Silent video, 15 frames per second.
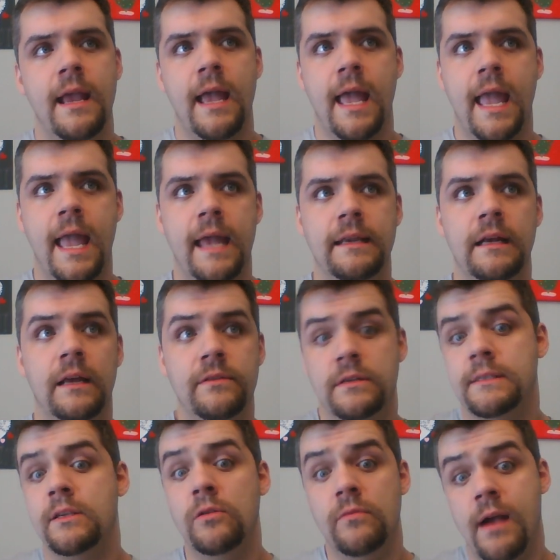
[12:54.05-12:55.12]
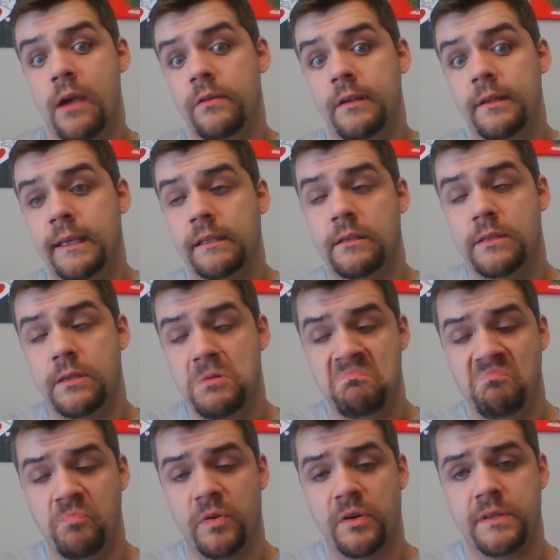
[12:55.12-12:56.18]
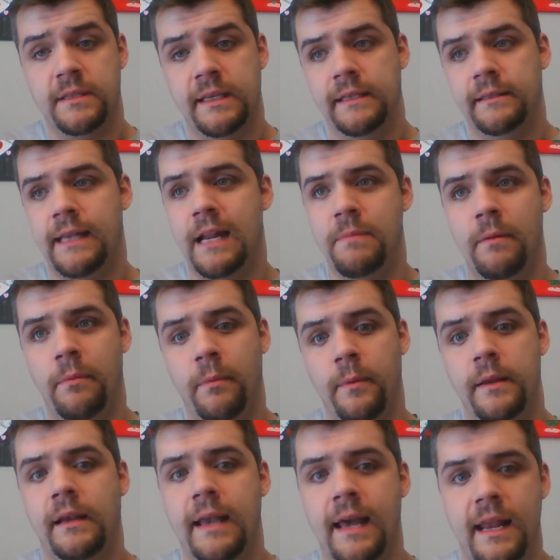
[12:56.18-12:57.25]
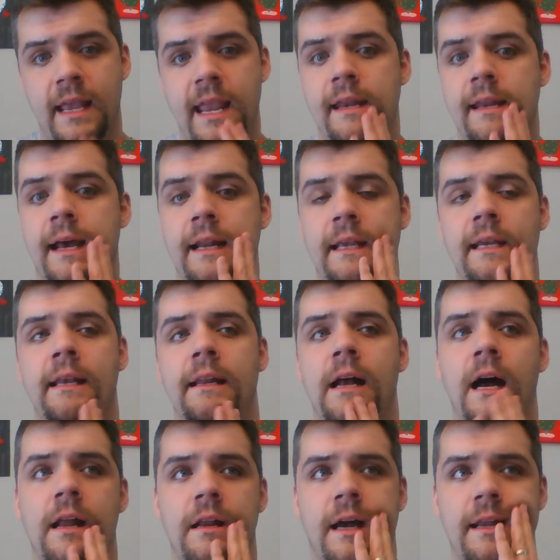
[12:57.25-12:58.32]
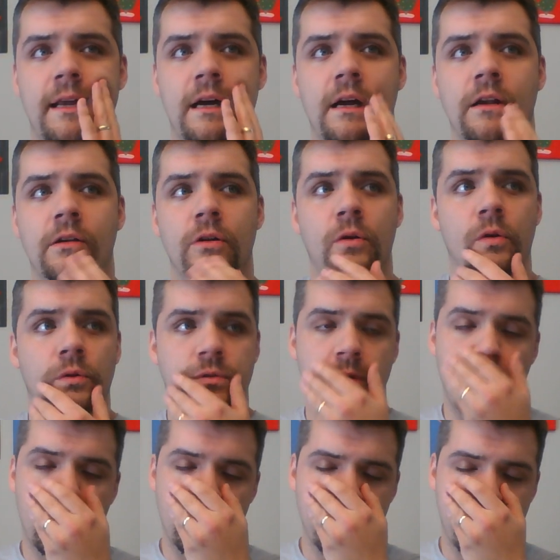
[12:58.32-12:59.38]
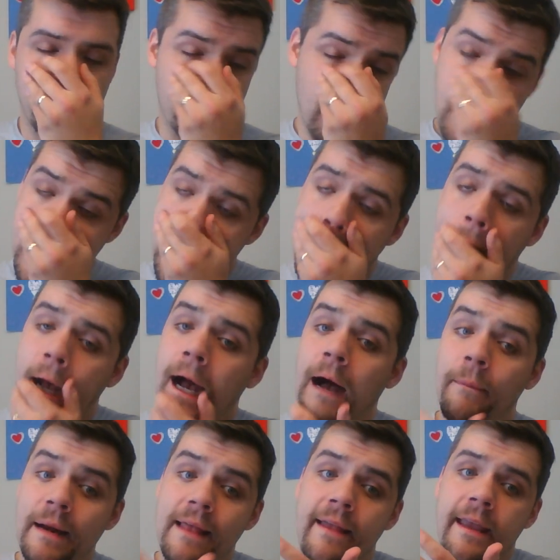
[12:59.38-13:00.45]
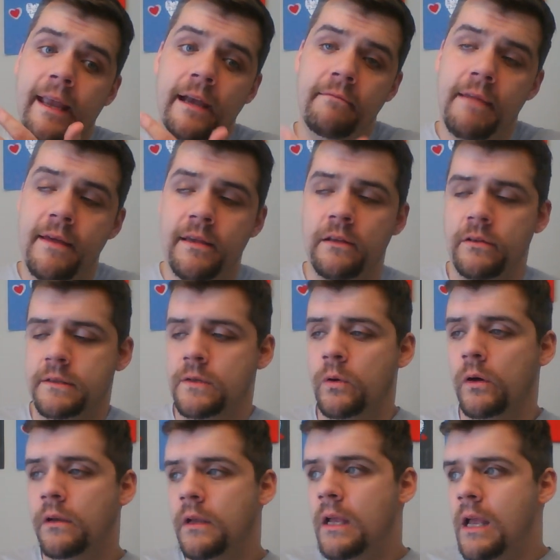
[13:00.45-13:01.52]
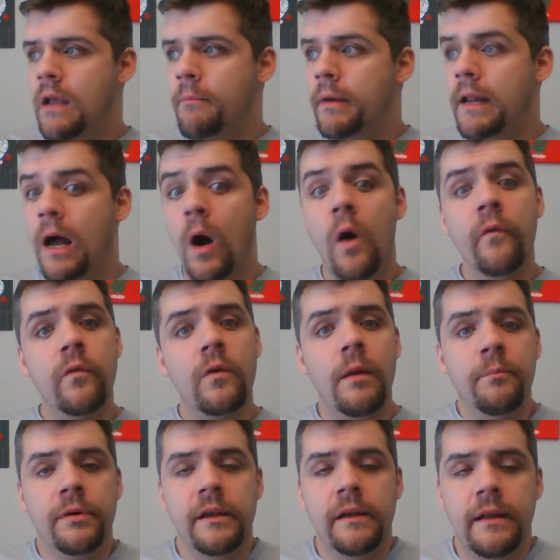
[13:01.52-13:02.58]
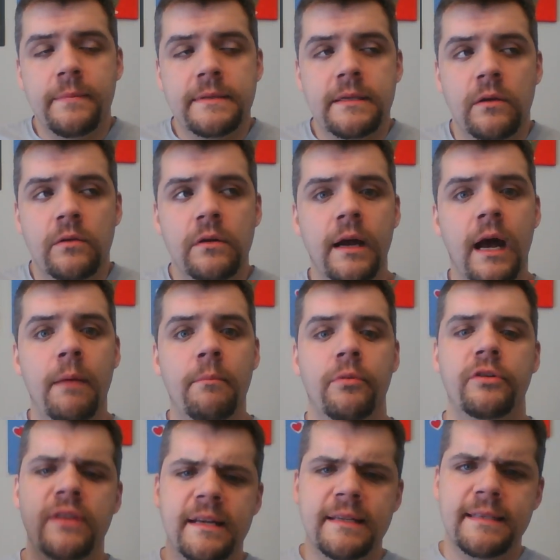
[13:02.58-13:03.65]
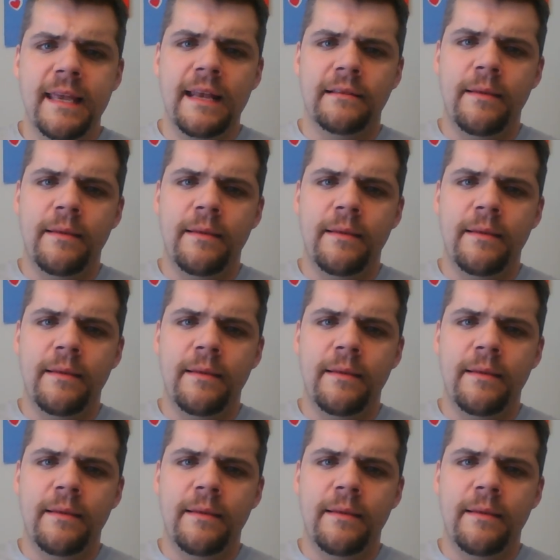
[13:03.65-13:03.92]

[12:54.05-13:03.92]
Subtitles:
And the suit, I really like the suit personally. A lot of people have been kind of hating on it and on a good old Toku Twitter, but I like it. I think it looks cool. But overall, pretty good episode. But what did you guys think? Let